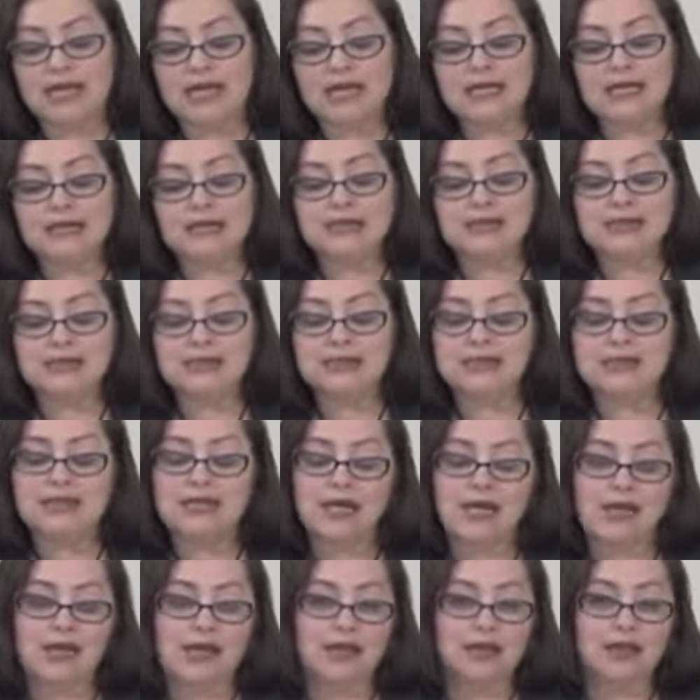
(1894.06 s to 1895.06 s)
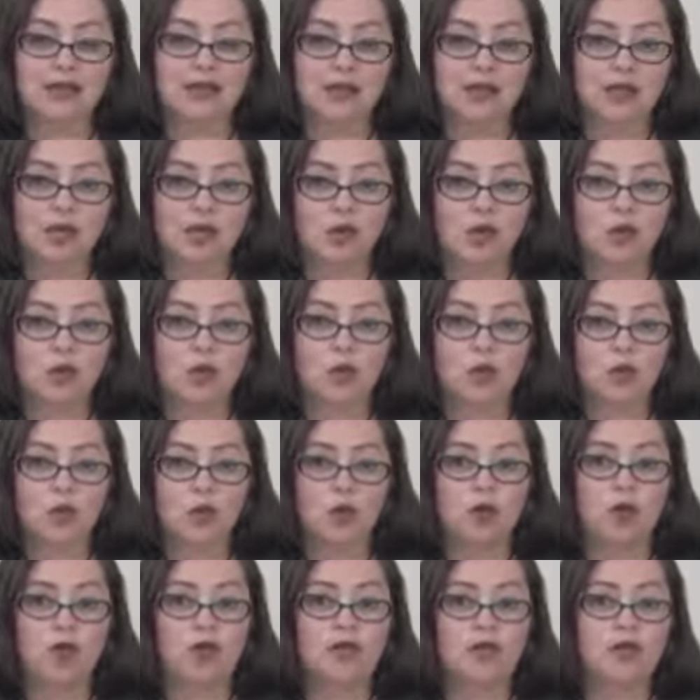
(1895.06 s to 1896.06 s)
Instead,
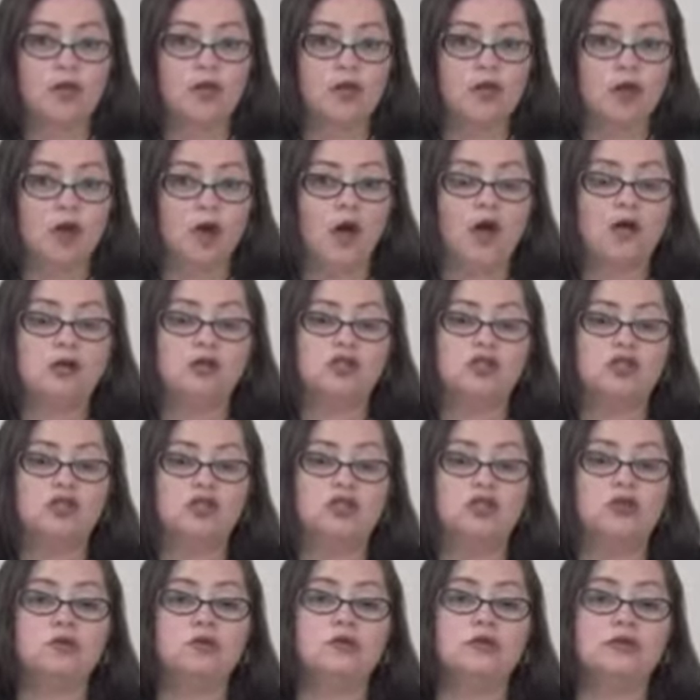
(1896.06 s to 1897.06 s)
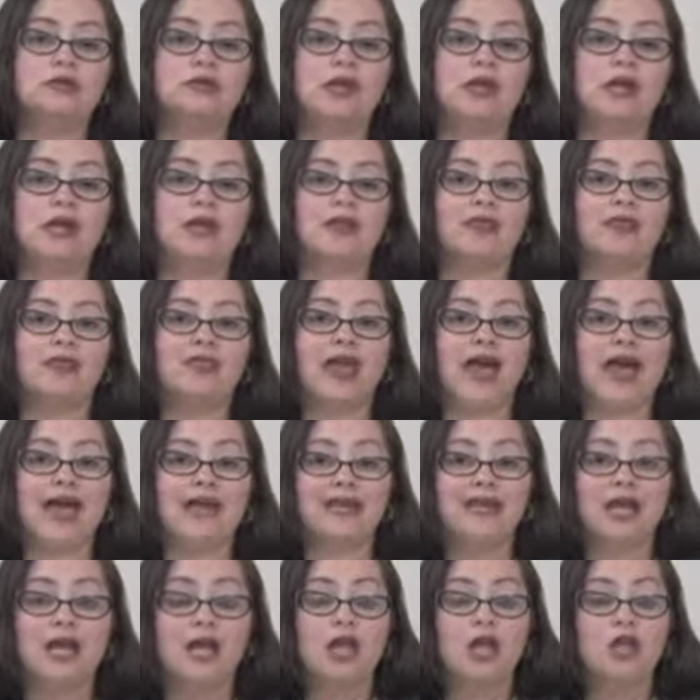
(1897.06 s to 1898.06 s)
though, the laws do say
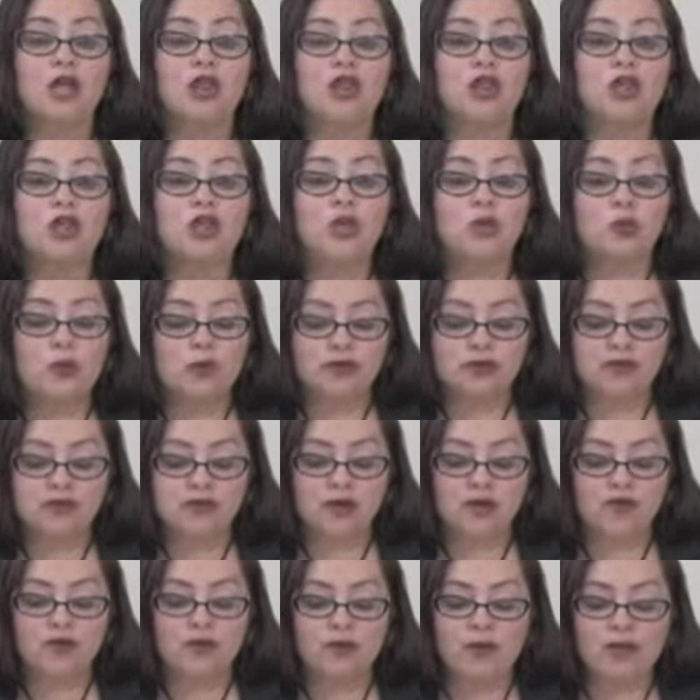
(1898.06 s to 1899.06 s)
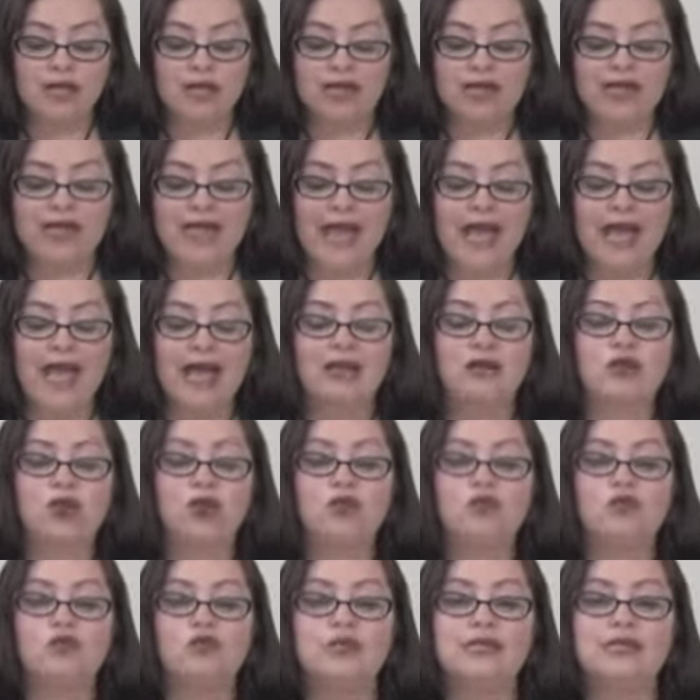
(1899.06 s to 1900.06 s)
that the U.S. government can
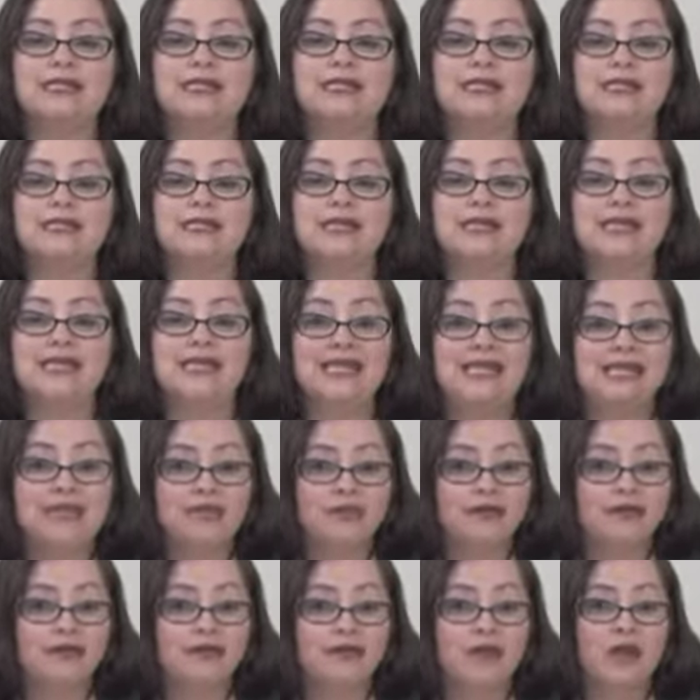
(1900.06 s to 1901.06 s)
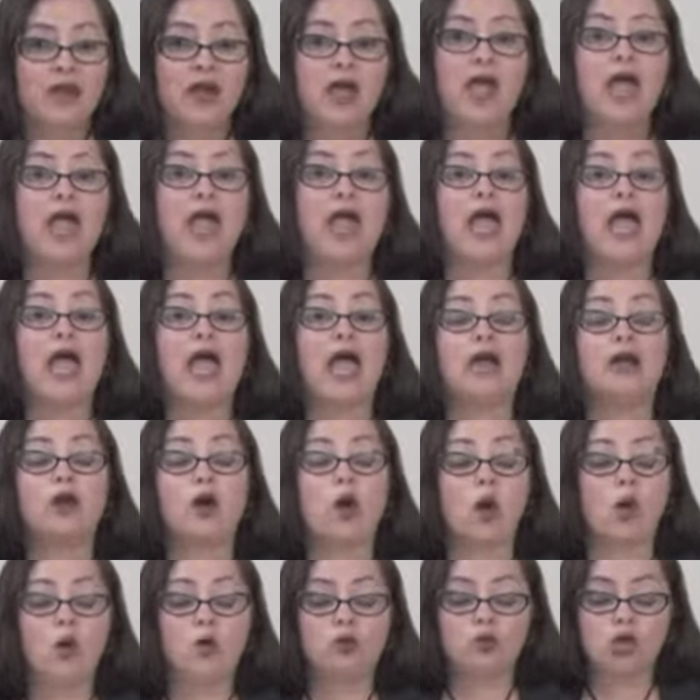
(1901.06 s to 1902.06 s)
receive and
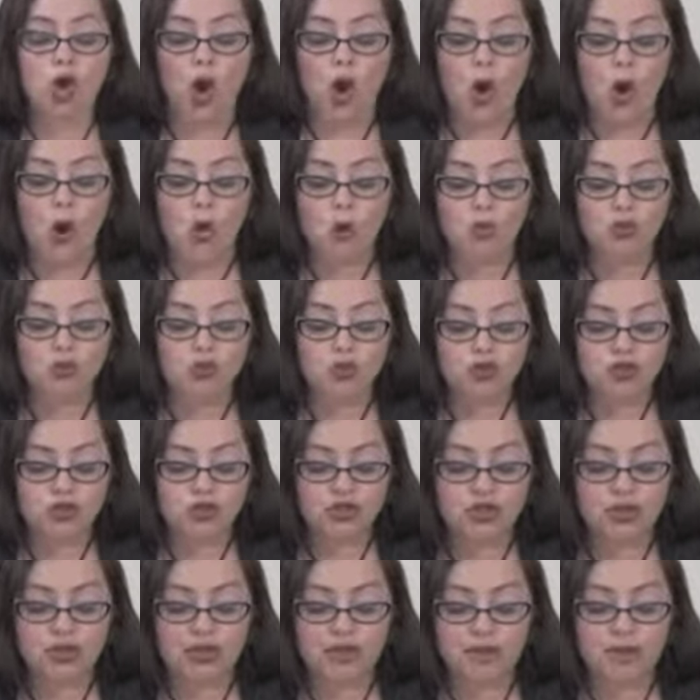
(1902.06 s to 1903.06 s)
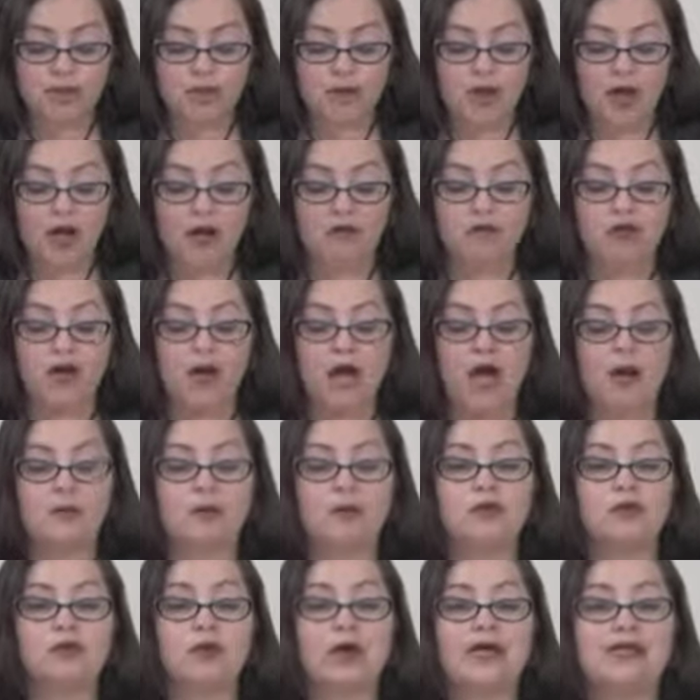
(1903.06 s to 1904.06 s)
hold ownership of
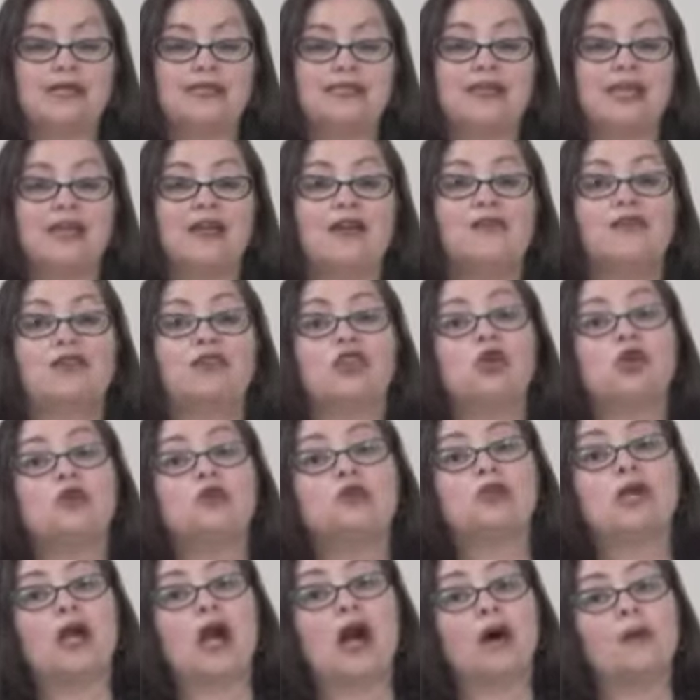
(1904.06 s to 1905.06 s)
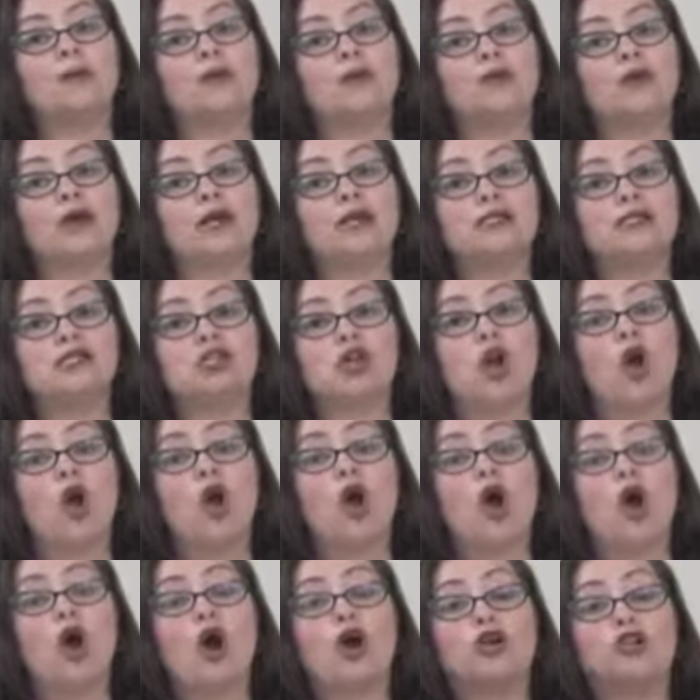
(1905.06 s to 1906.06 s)
copyrights if those copyrights
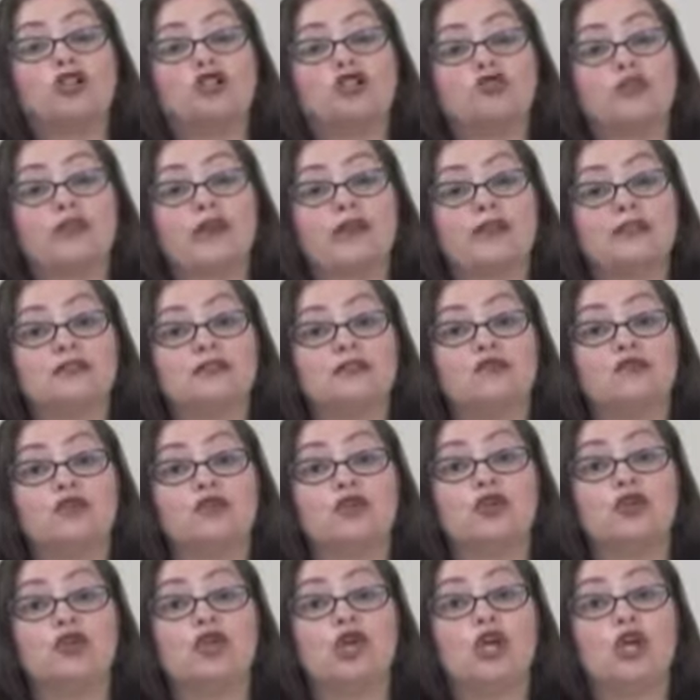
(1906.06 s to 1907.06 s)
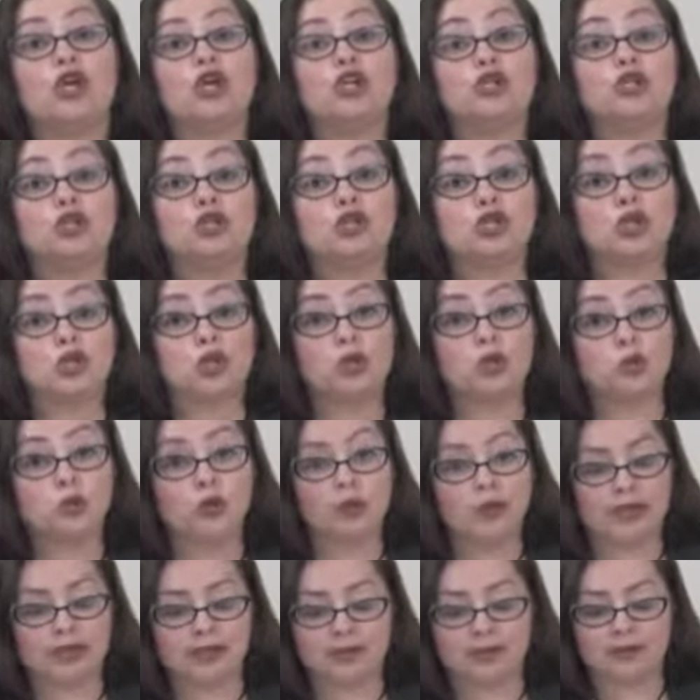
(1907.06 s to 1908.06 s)
are transferred
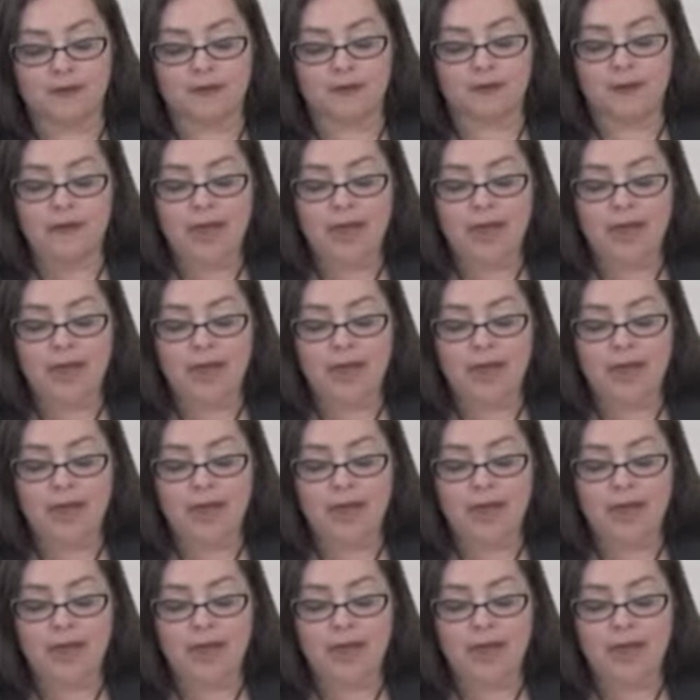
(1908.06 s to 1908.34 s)
to it.